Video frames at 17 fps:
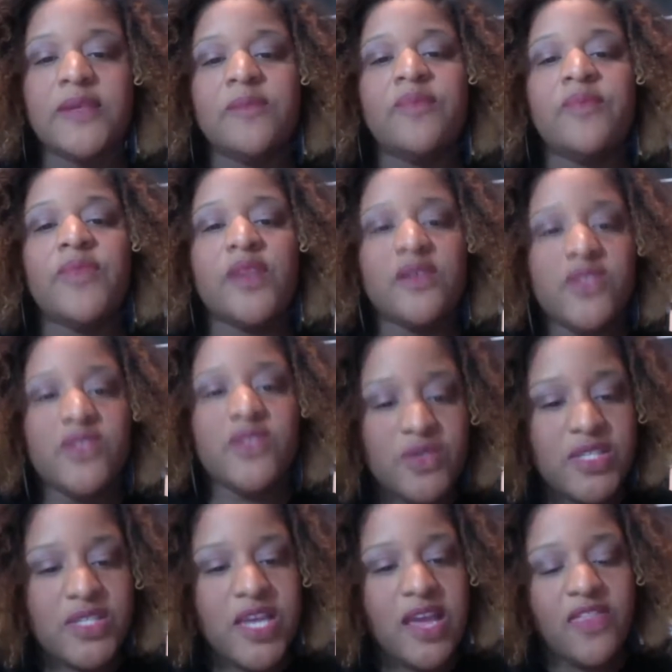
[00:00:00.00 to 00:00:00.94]
So
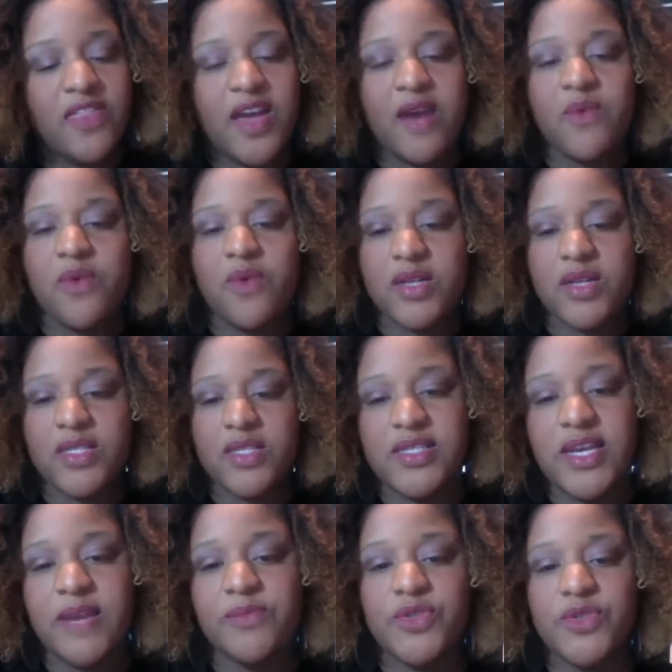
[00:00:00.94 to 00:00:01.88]
take that one
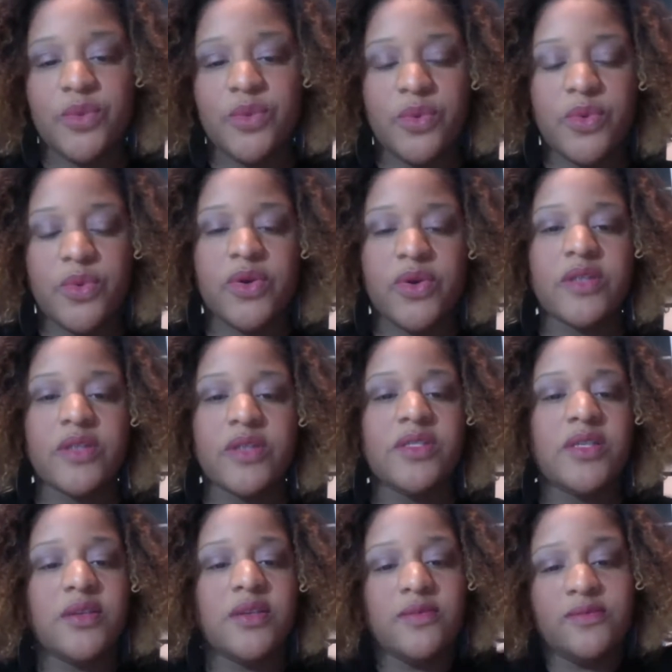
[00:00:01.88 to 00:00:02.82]
step towards
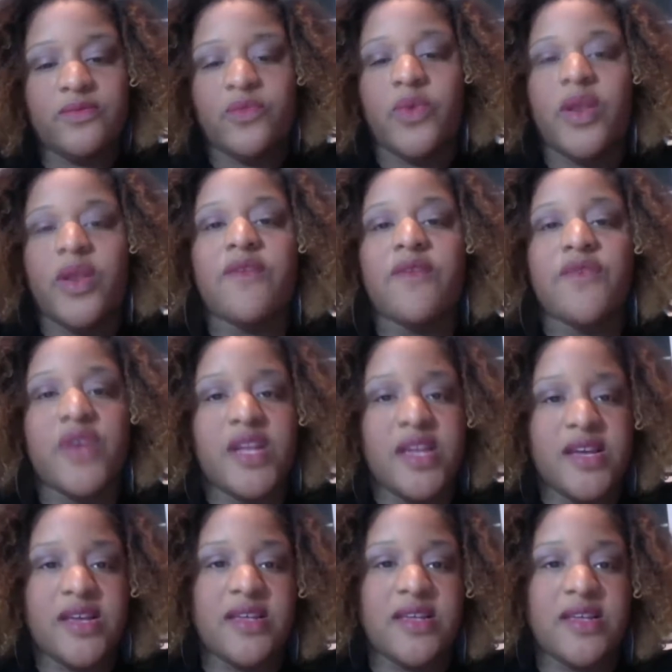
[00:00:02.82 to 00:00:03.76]
whatever it
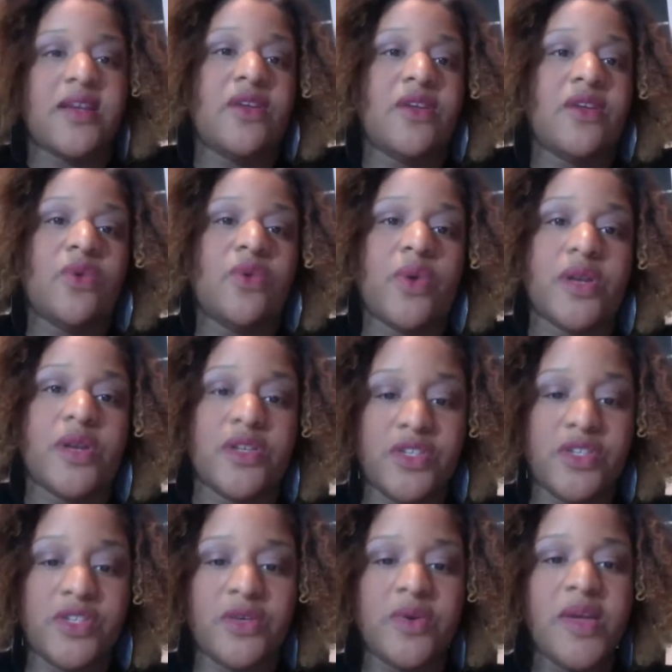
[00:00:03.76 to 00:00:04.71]
is that you want to
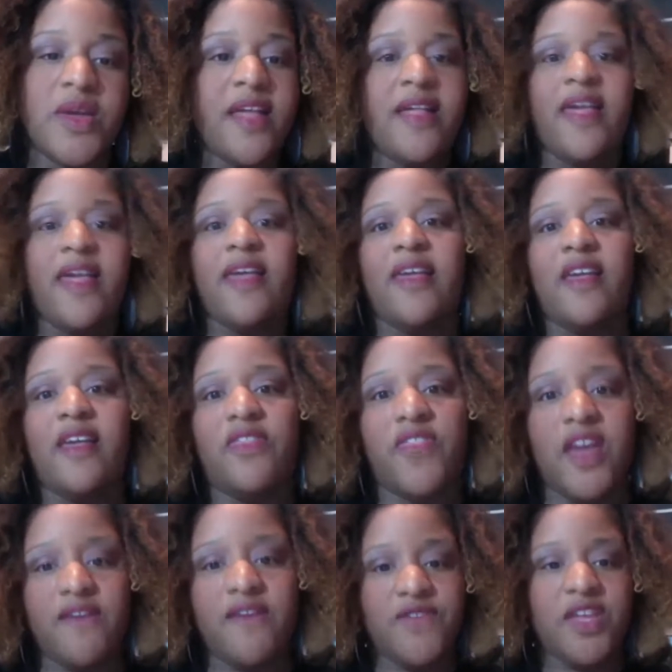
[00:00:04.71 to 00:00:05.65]
do, and get
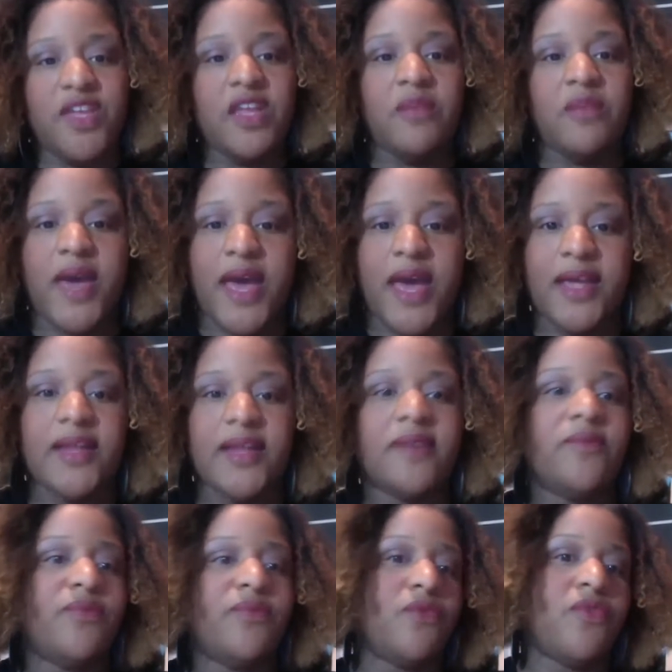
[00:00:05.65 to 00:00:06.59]
that feedback
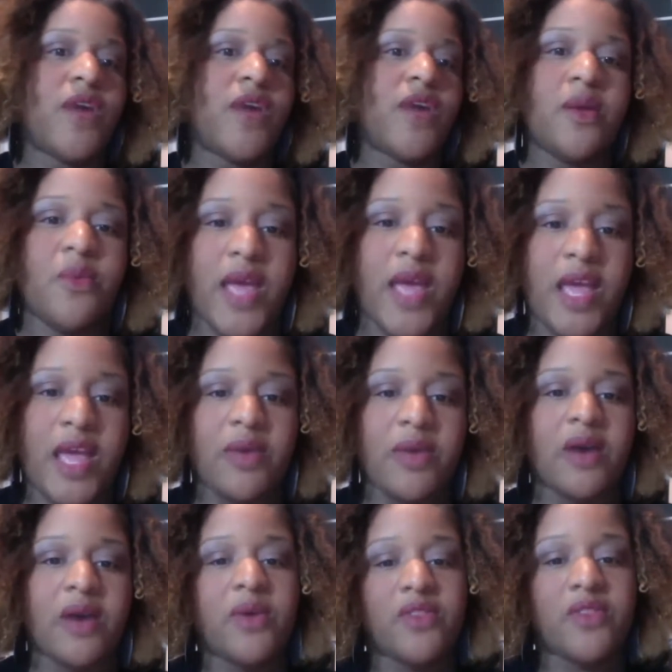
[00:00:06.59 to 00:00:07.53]
right away
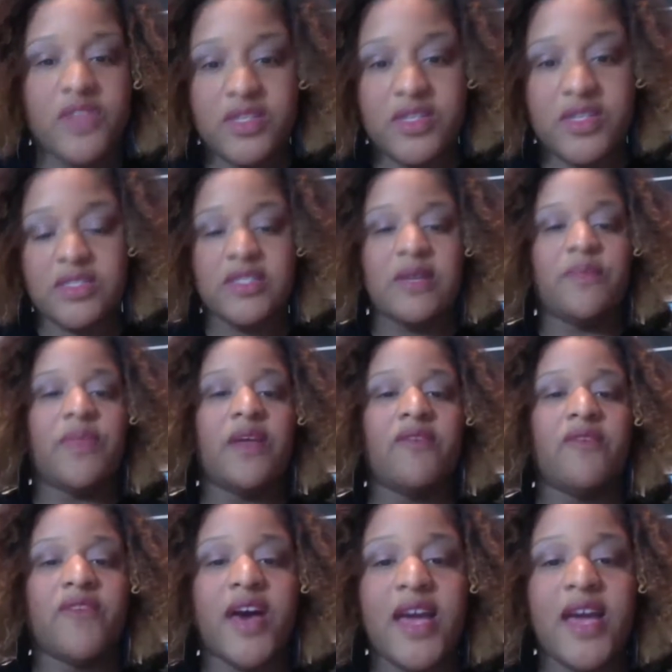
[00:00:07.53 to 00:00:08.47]
about whether this is something
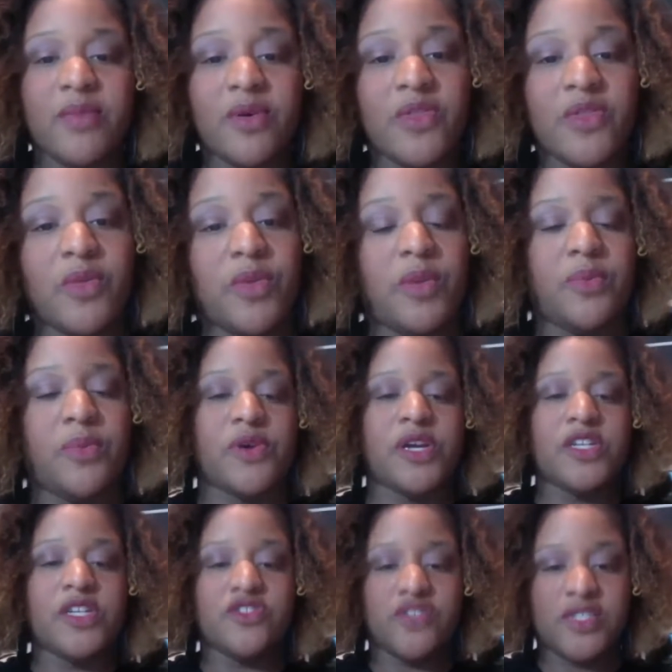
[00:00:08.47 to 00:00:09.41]
viable that people are
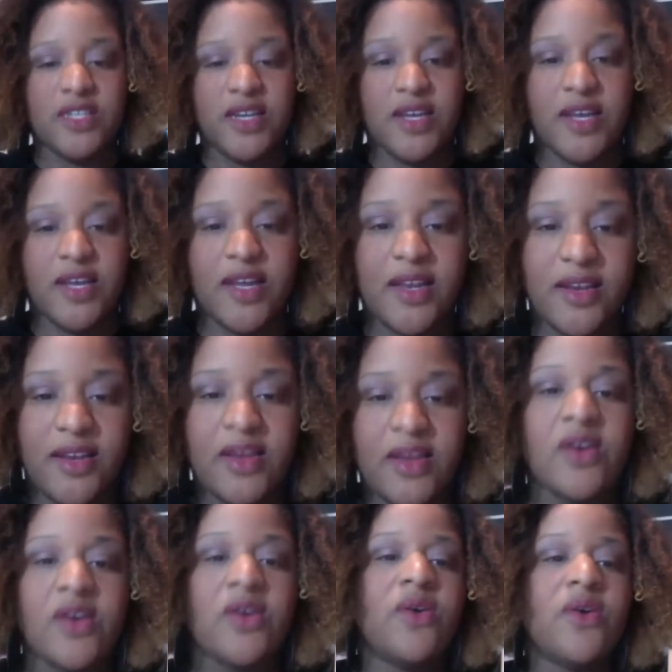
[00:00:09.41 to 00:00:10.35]
interested in,
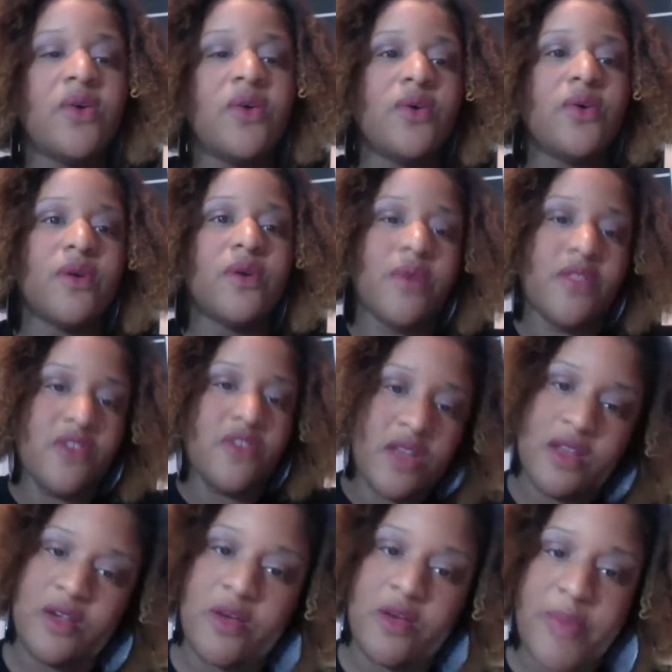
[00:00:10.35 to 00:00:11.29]
or whether you need
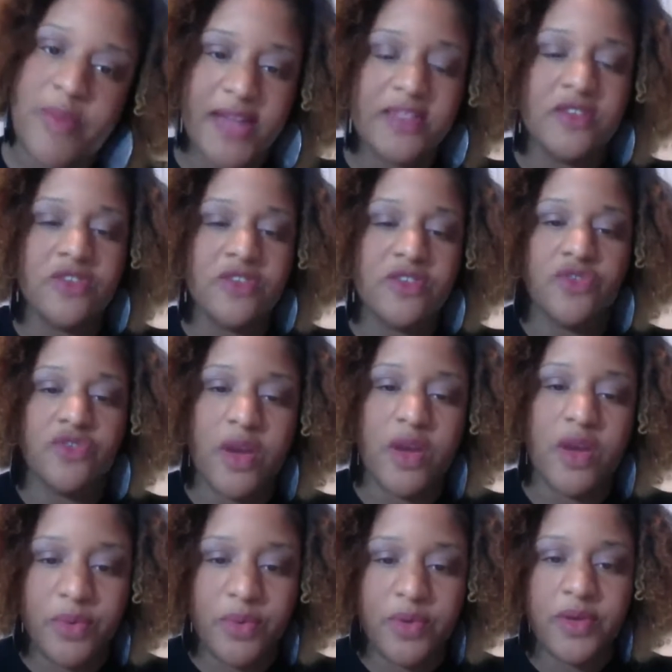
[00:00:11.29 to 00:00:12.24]
to go back to the drawing board.